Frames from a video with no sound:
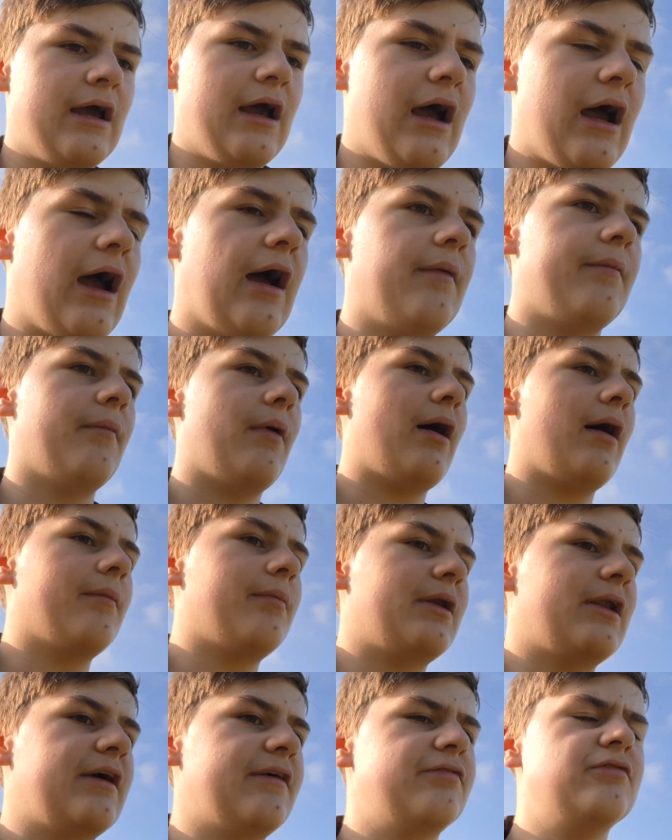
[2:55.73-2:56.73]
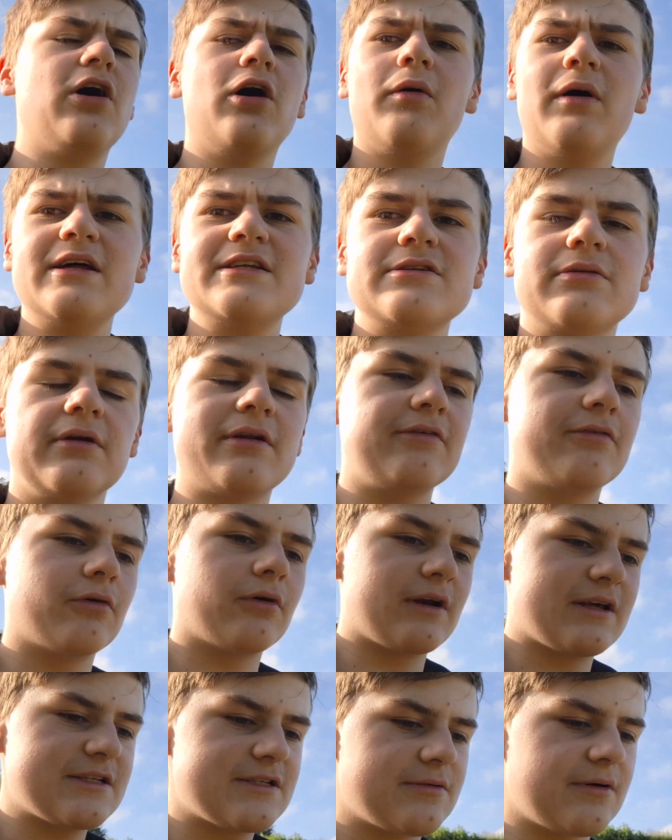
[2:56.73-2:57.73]
I believe. No, S24
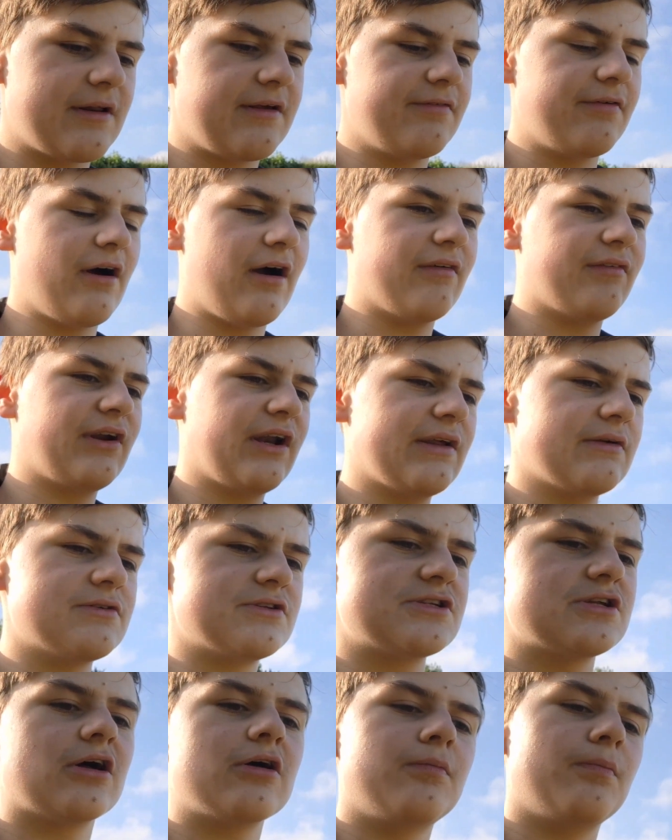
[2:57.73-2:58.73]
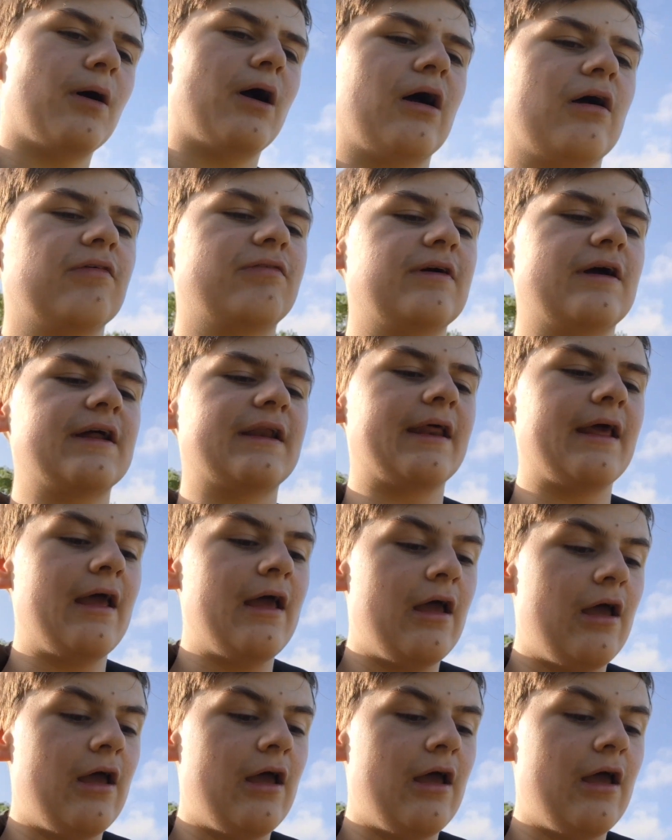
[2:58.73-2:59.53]
and S25, and it was so perfect.